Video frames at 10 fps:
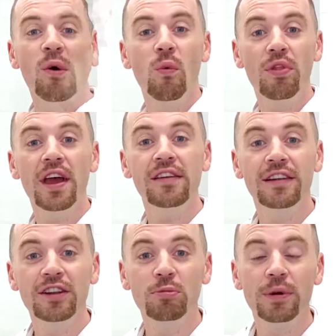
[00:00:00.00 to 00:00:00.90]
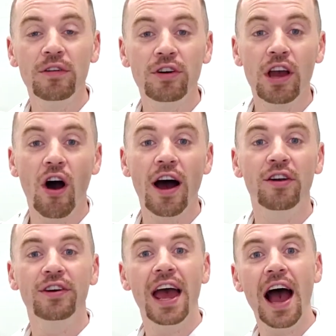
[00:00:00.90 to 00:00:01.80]
Well, there's a little bit of a
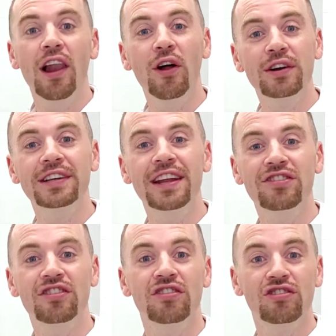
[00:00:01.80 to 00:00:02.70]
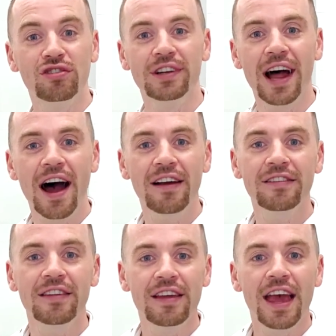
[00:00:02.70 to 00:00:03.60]
guide on how long dentures should
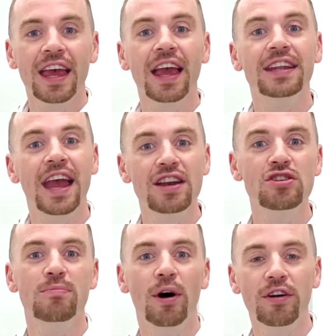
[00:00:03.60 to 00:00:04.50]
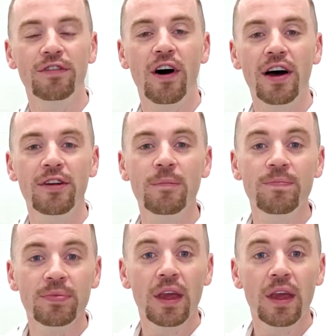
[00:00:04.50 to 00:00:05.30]
last and can you modify them.